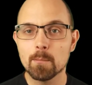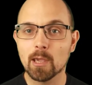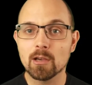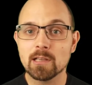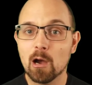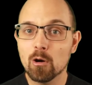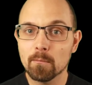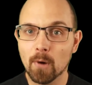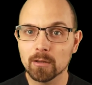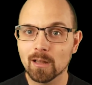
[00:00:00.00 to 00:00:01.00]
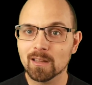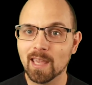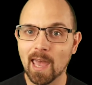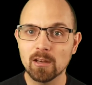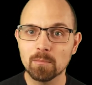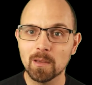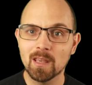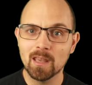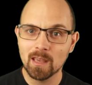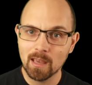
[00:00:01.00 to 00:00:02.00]
because our model cannot
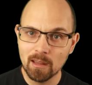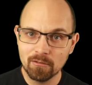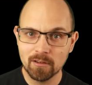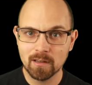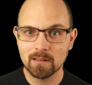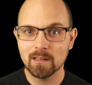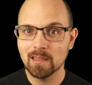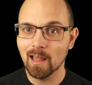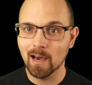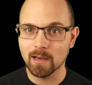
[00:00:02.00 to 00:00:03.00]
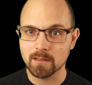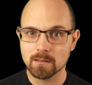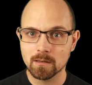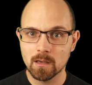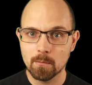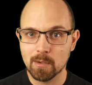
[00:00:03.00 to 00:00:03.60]
be infinitely large,